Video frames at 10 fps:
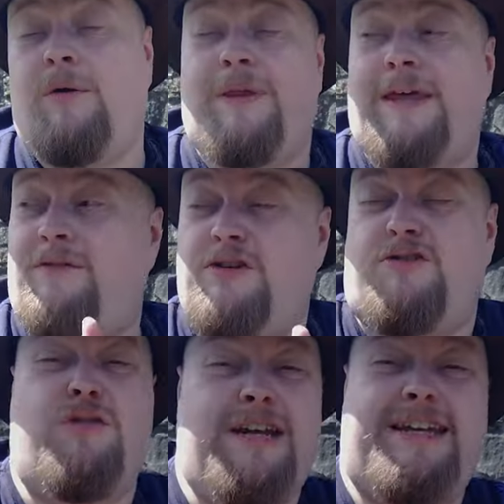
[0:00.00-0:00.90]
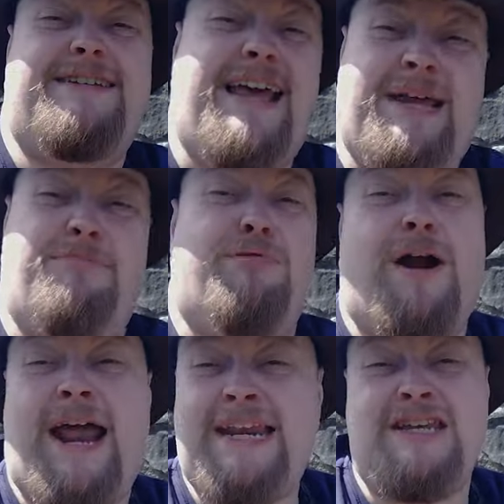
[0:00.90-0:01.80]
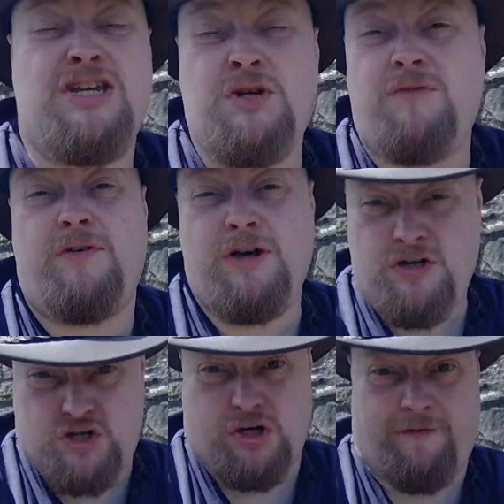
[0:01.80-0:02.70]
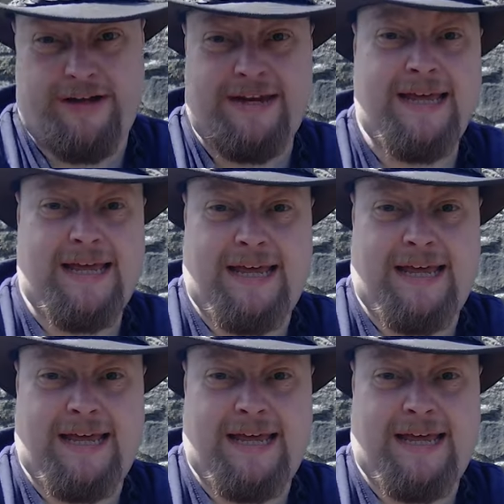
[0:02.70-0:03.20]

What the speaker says: when they've just released a brand new version of it,